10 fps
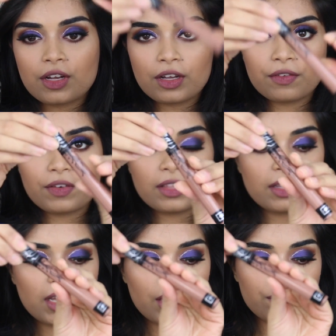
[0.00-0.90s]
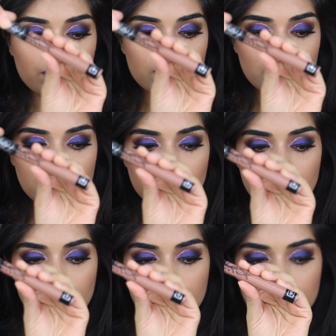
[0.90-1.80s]
So I've got the Kat Von D
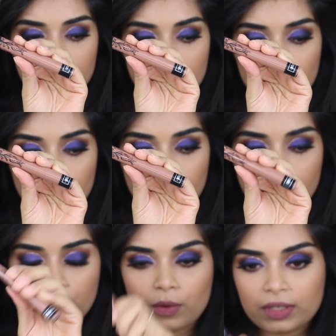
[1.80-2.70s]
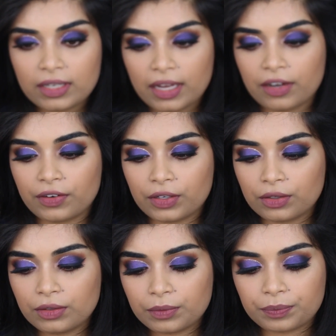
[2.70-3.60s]
liquid lipstick in Bow and
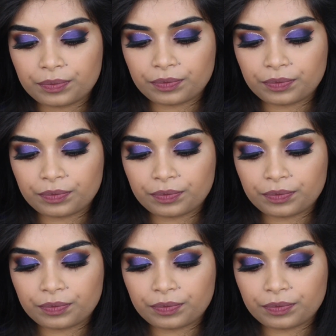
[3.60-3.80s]
Arrow.